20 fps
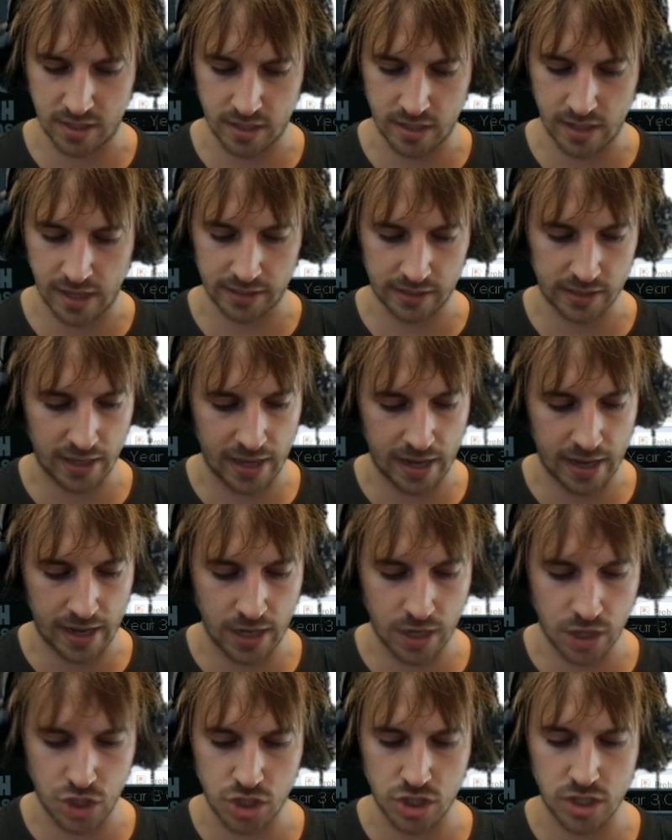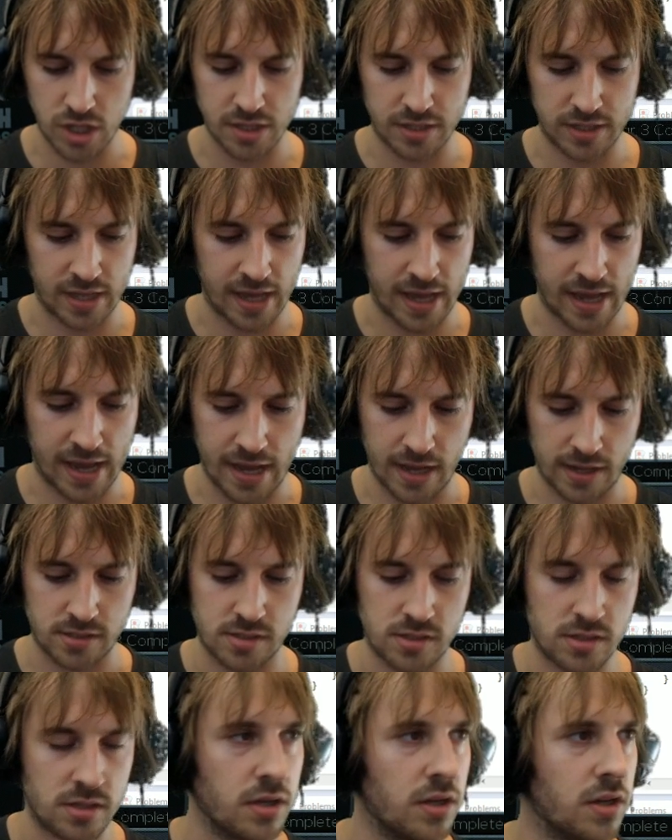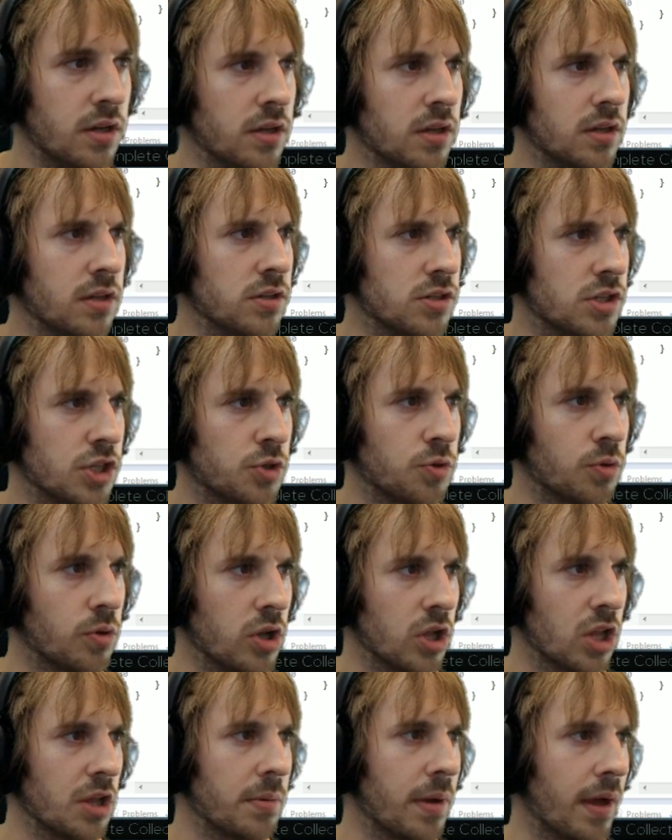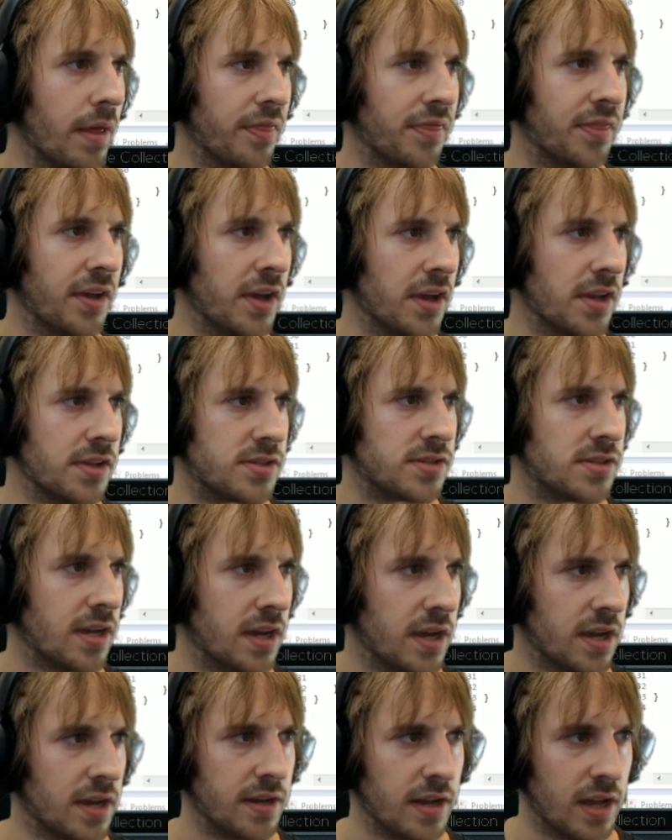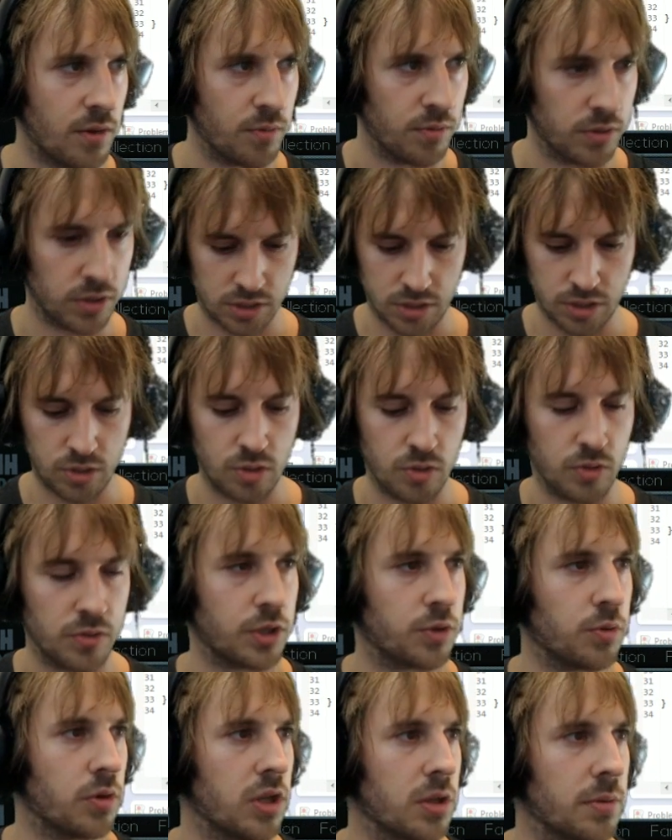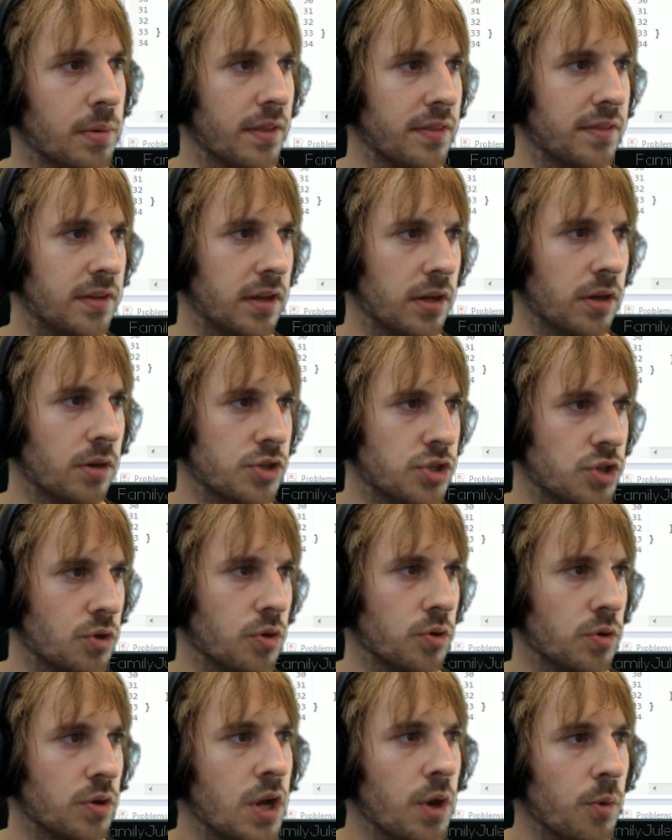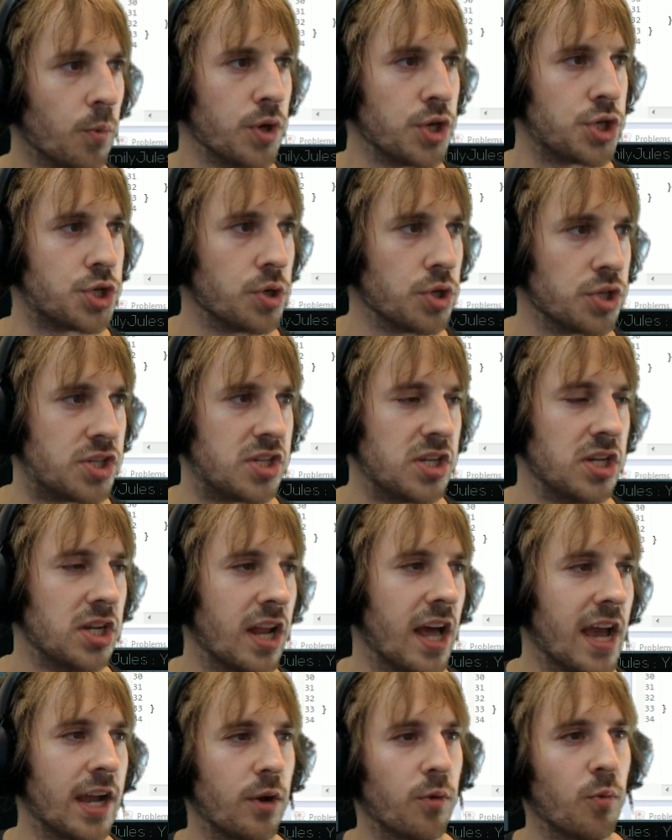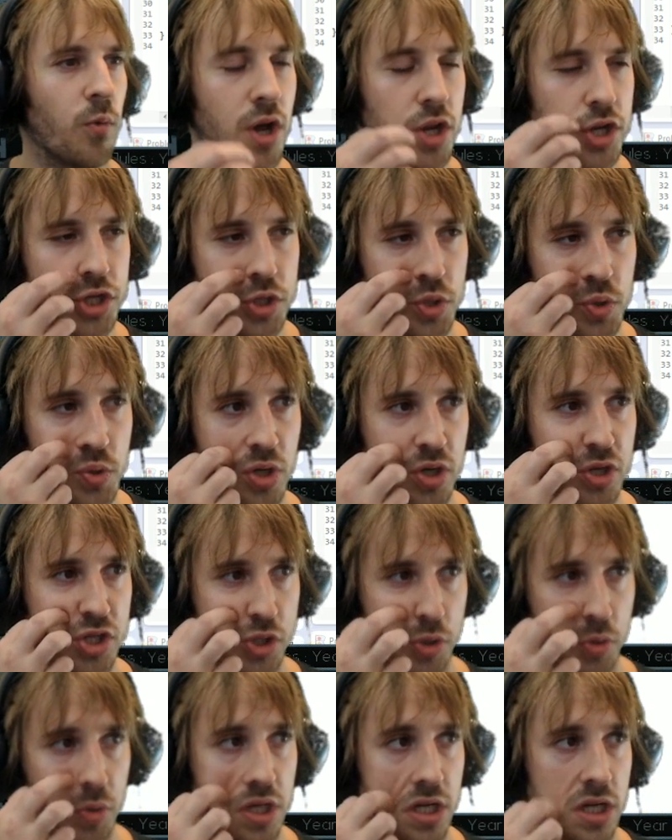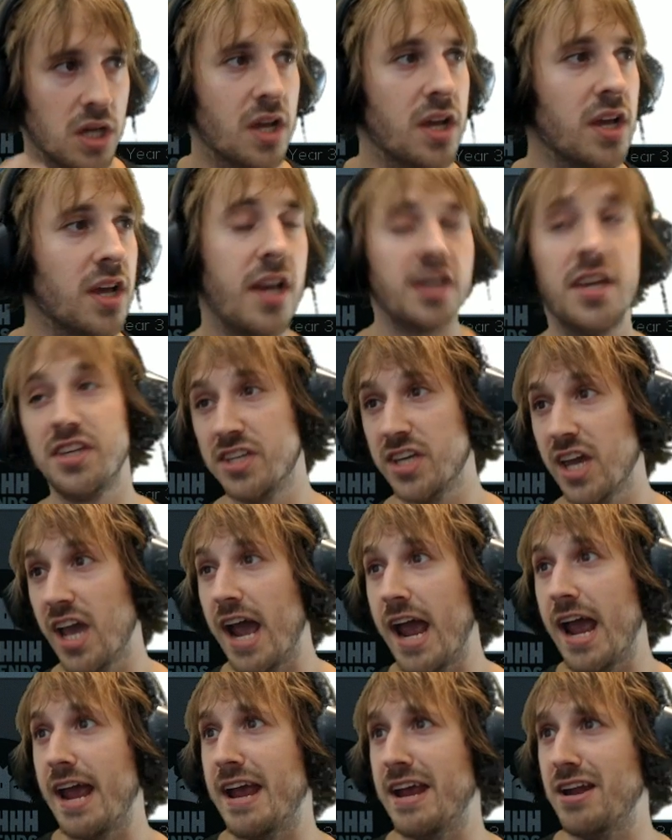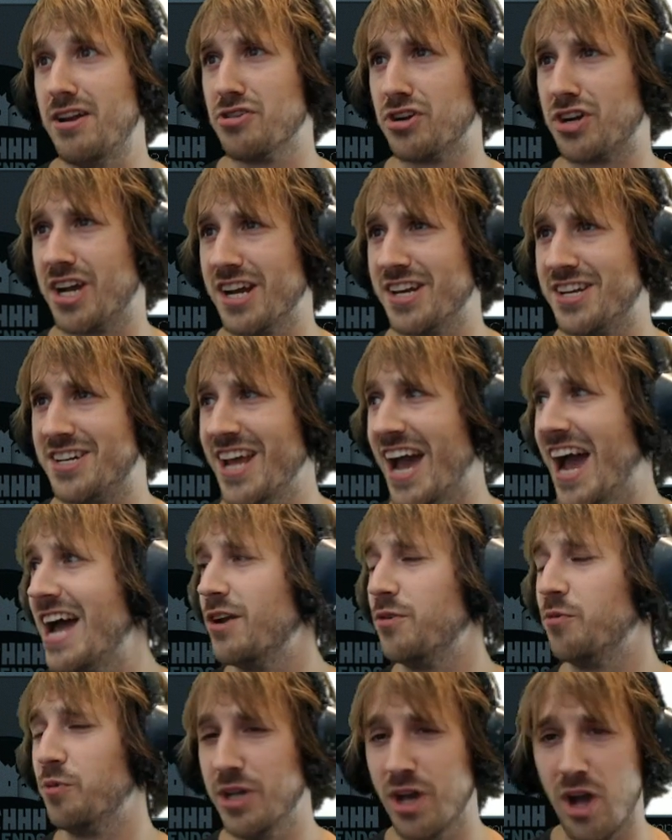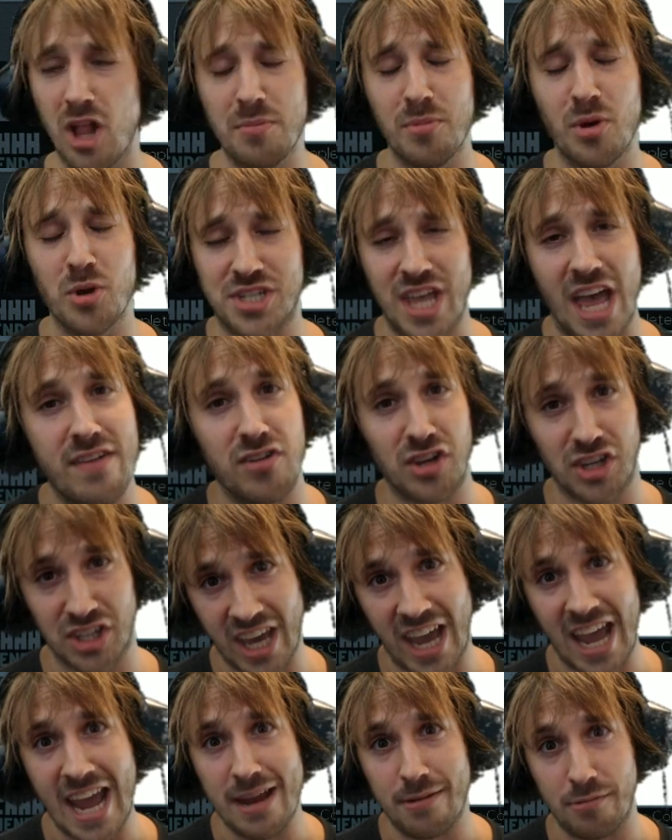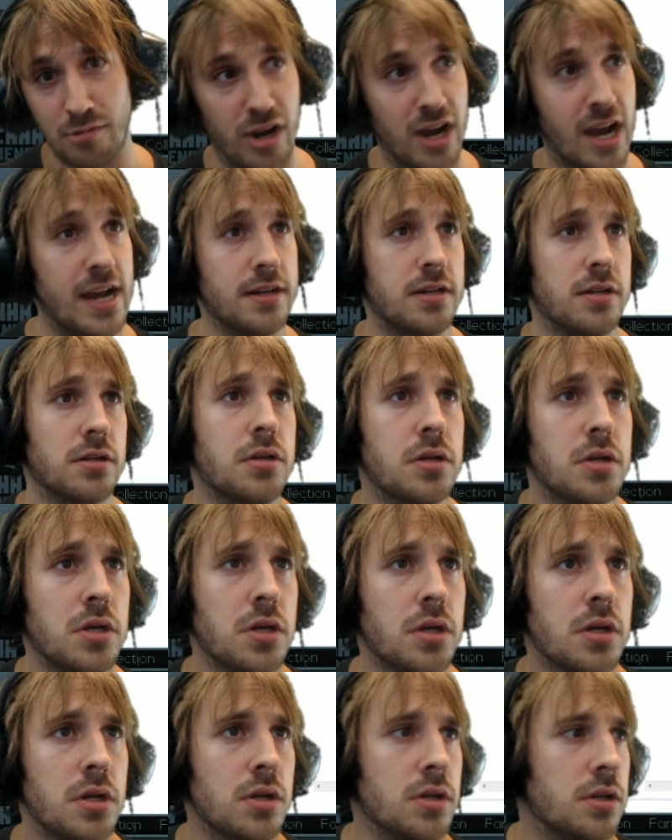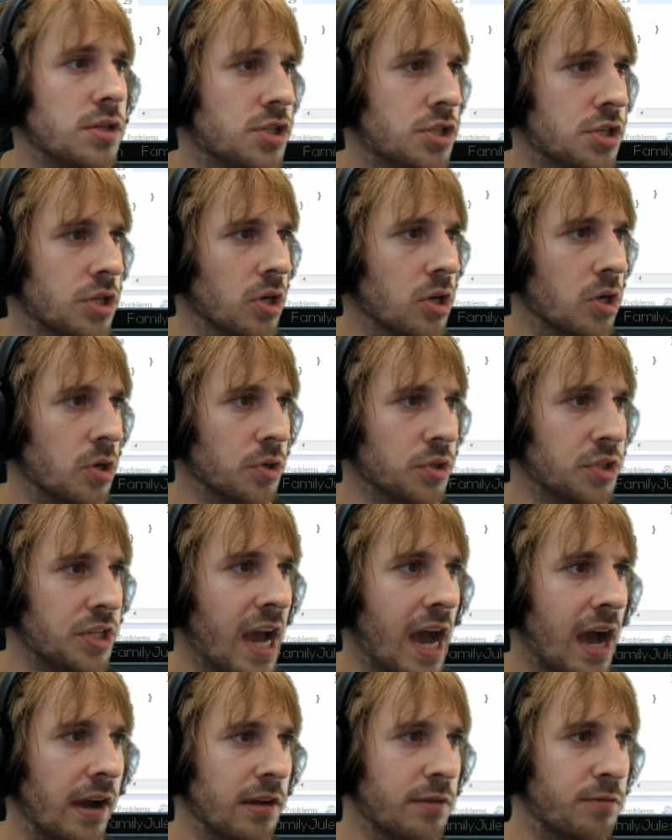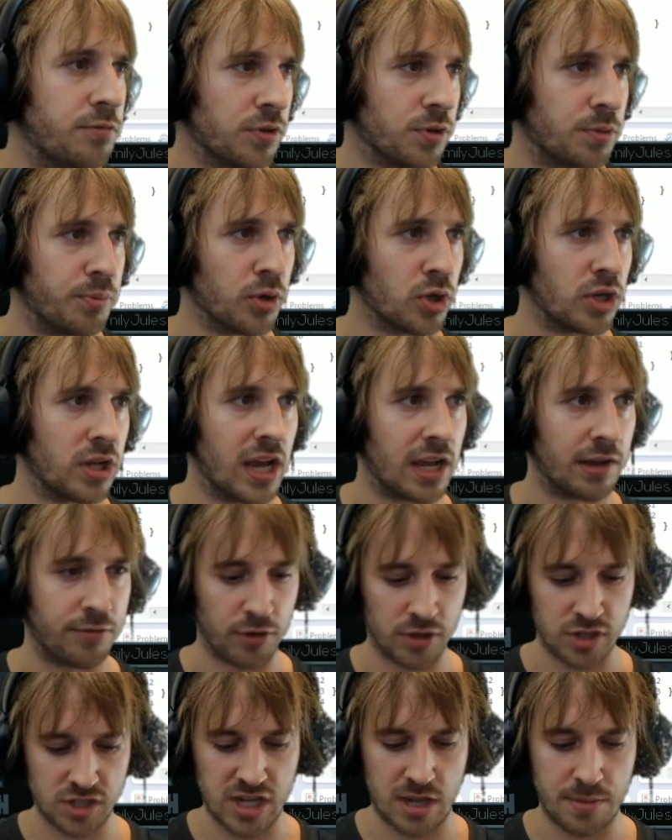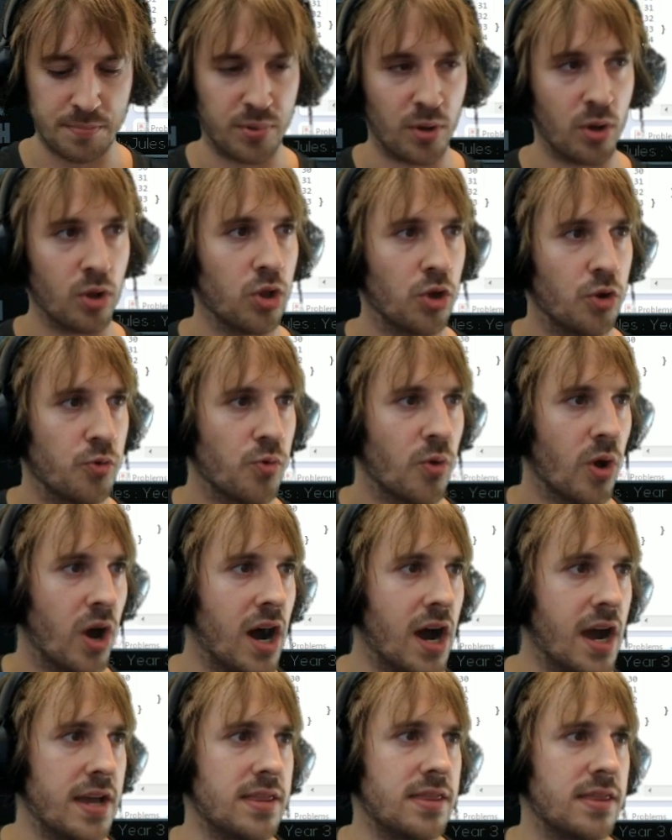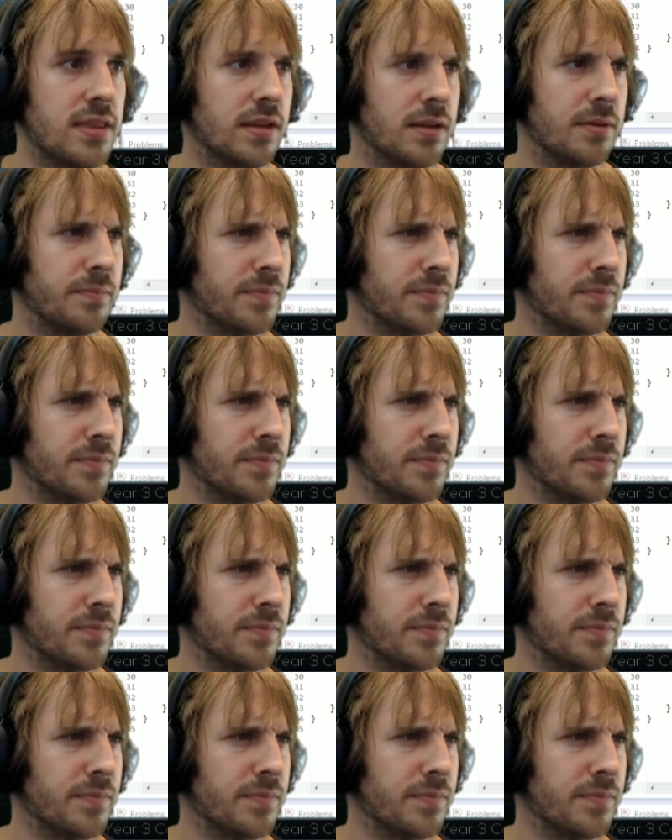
like h.x is equal of this, and I will go equal of here. So we should see like one dude on the screen. Yay! Look at that! We almost have a game, right? So yeah, if we put like for example run